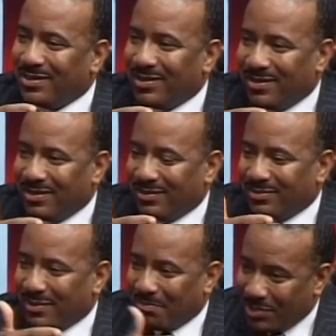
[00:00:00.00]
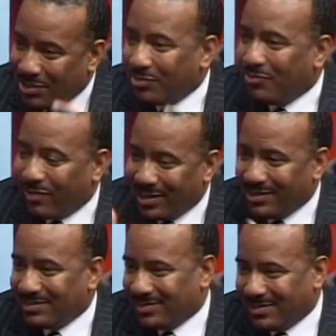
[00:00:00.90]
a PO
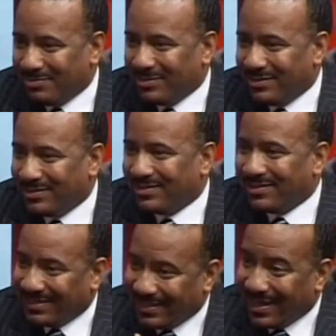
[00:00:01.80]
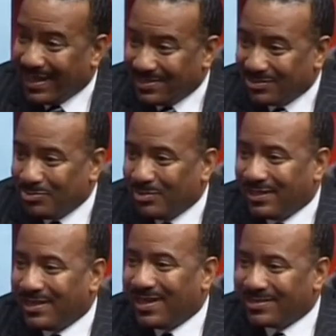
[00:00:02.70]
finance company that the guys knew me, and
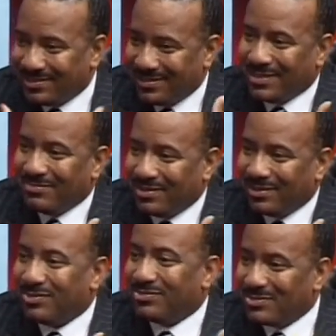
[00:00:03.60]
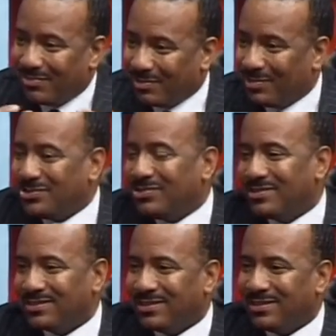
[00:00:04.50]
they actually gave me the loan to bring my
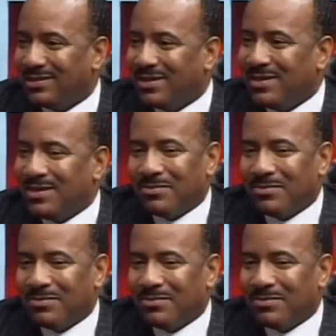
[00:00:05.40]
trucks in.